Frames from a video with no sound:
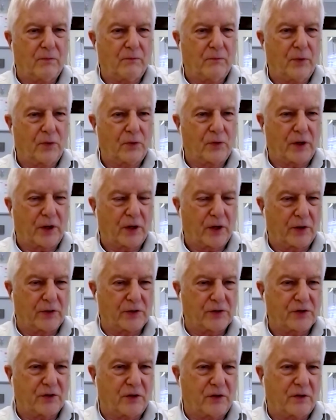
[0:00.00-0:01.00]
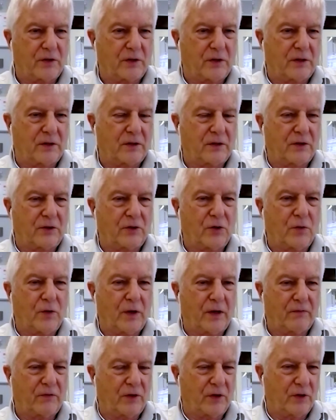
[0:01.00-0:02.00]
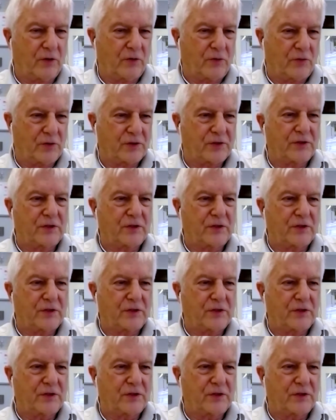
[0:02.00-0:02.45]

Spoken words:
building owners do have an interest